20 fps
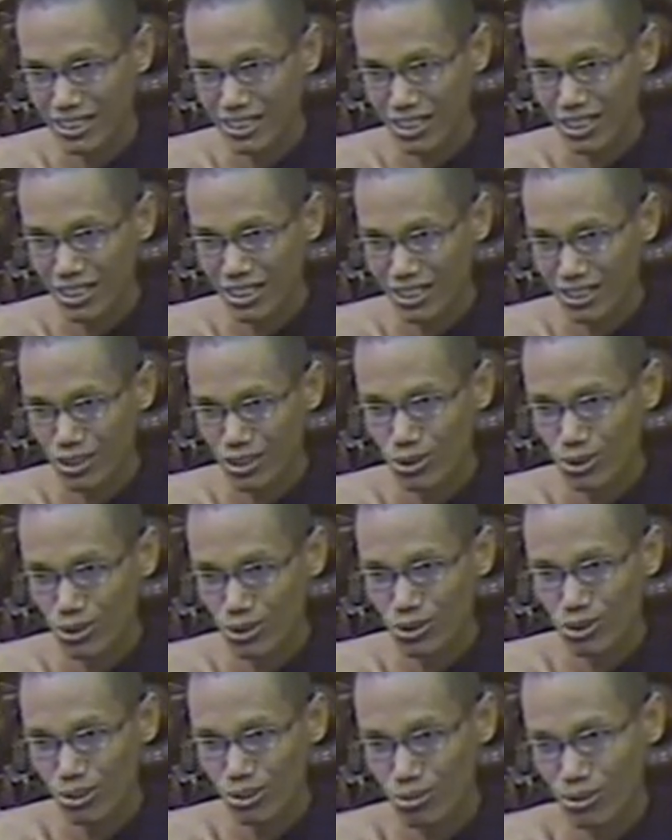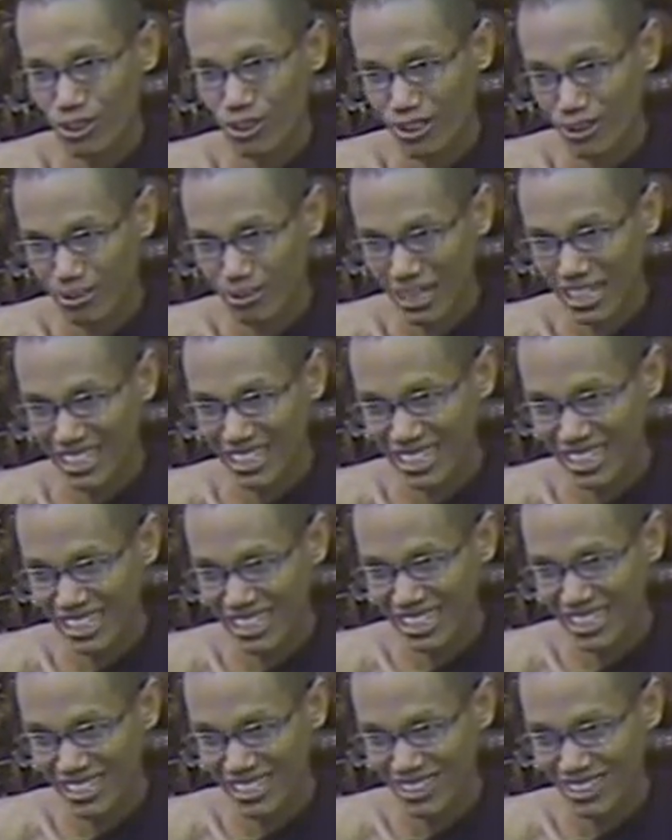uh, to use for the
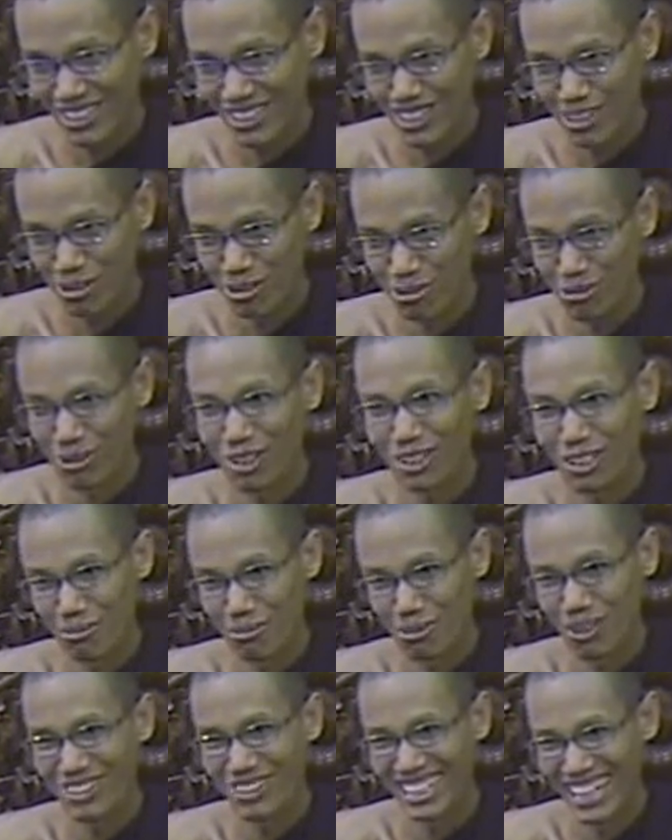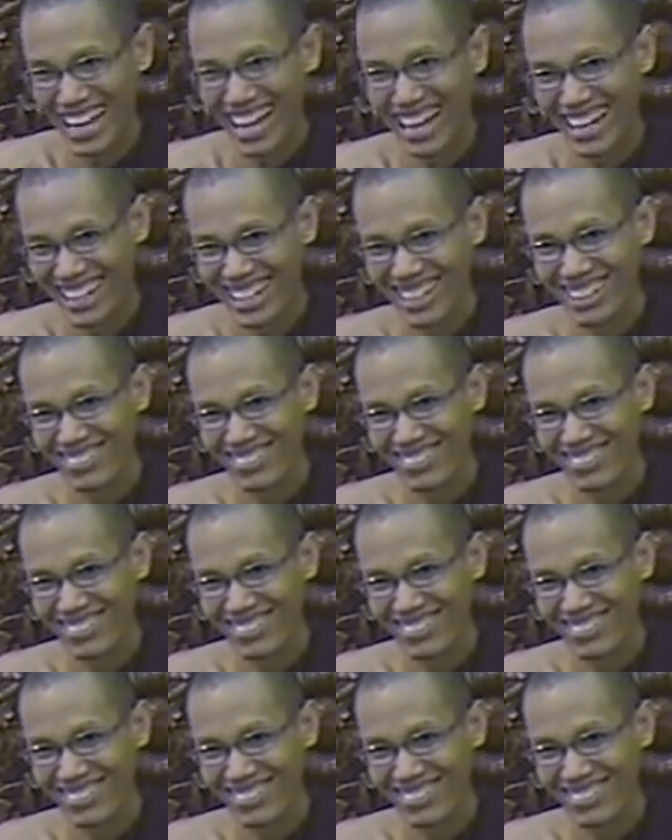Bhante or for the Buddha.